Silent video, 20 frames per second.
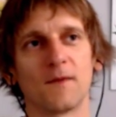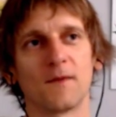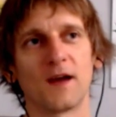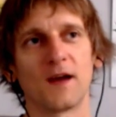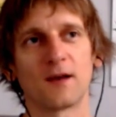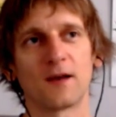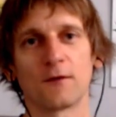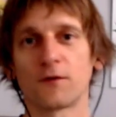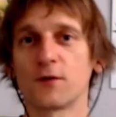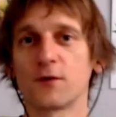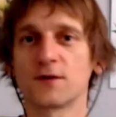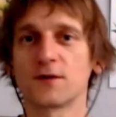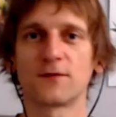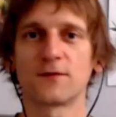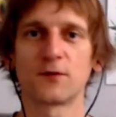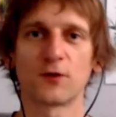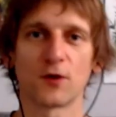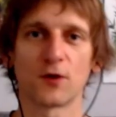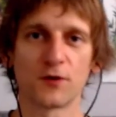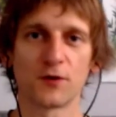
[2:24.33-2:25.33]
And of course,
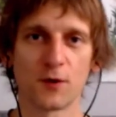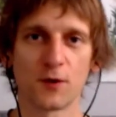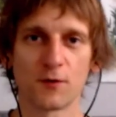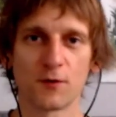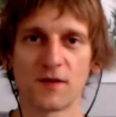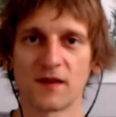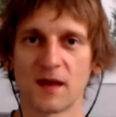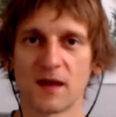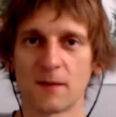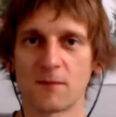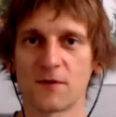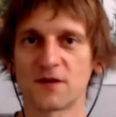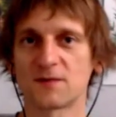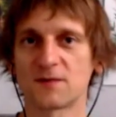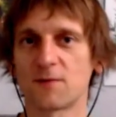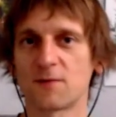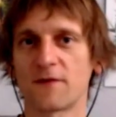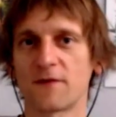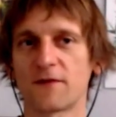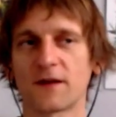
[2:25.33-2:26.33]
if you don't know the numbers
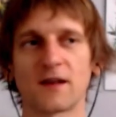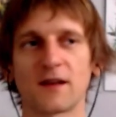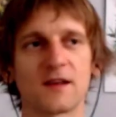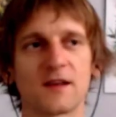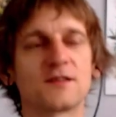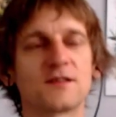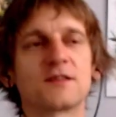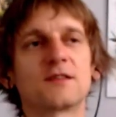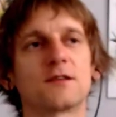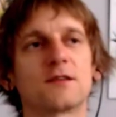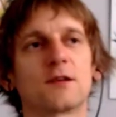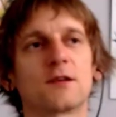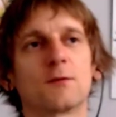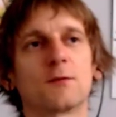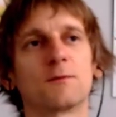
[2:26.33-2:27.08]
perfectly, just